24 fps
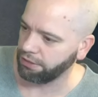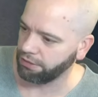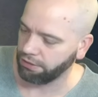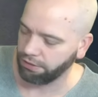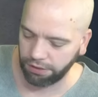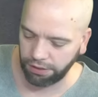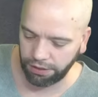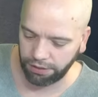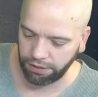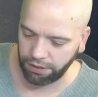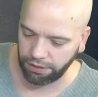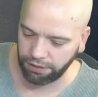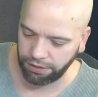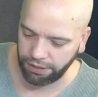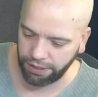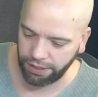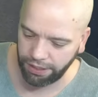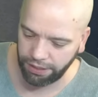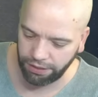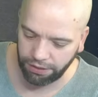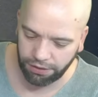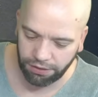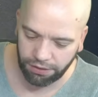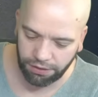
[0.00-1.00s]
you're like,
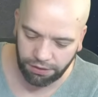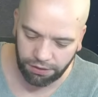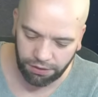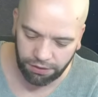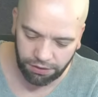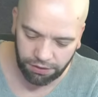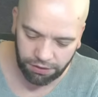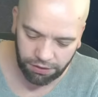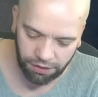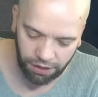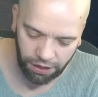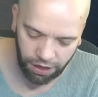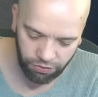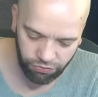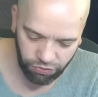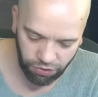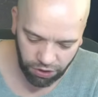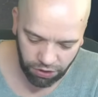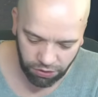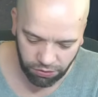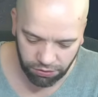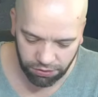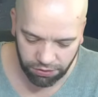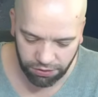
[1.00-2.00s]
okay, I
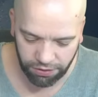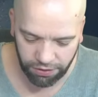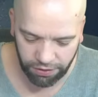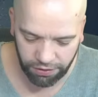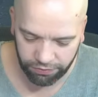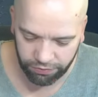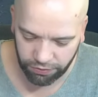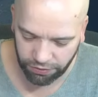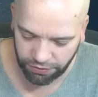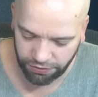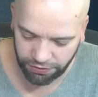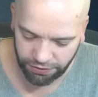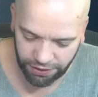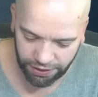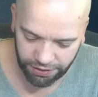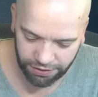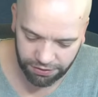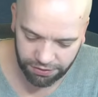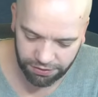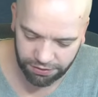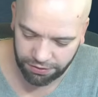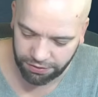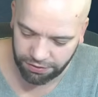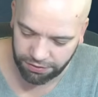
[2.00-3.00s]
roll, I've got a
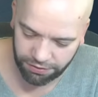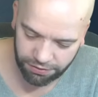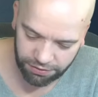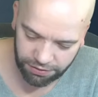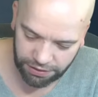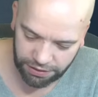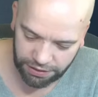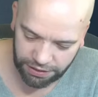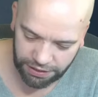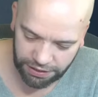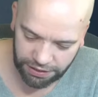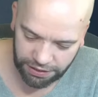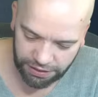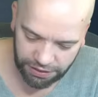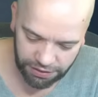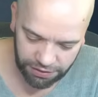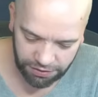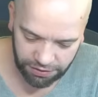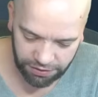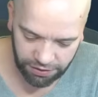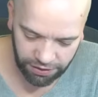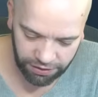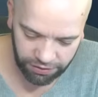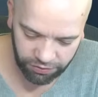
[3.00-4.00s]
6,
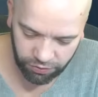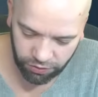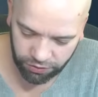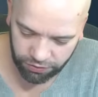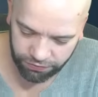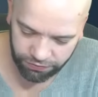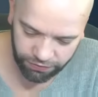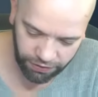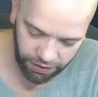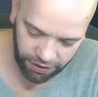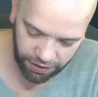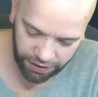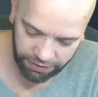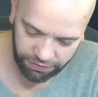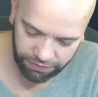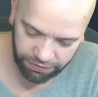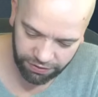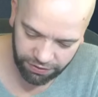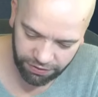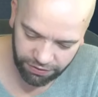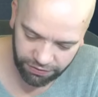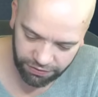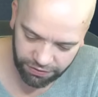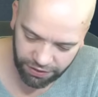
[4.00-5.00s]
and I've got a 5,
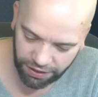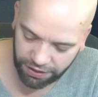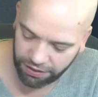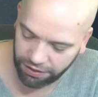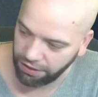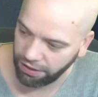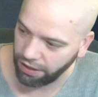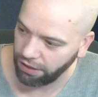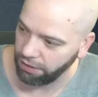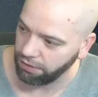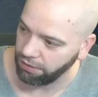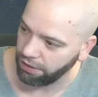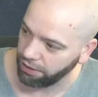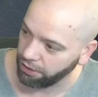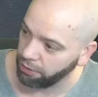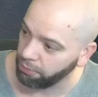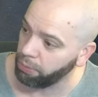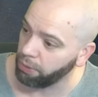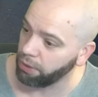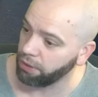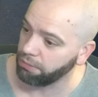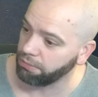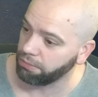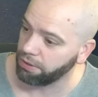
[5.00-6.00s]
There you go. And you
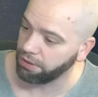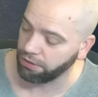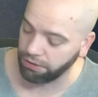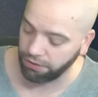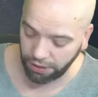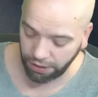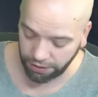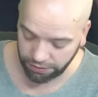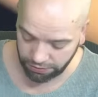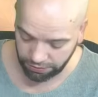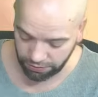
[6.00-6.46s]
put them to the side so